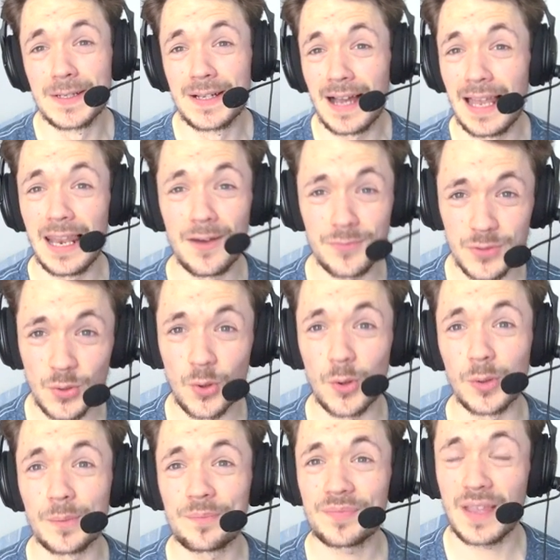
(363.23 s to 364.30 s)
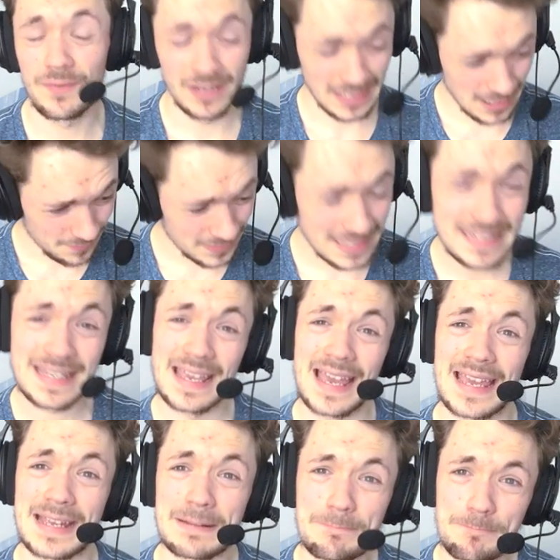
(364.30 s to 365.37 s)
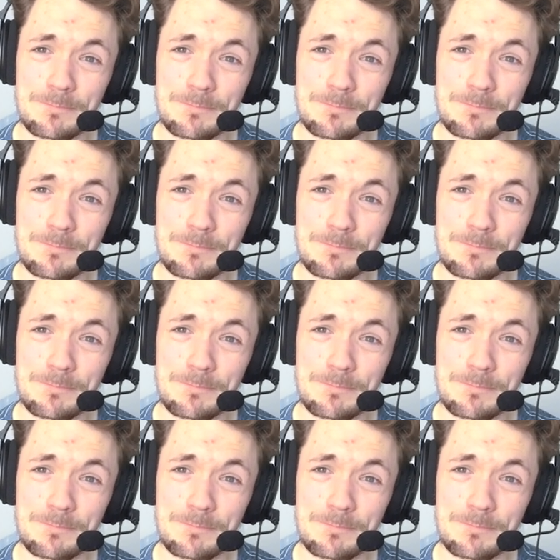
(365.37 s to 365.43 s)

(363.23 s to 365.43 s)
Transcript: I love you all. Have a lovely day.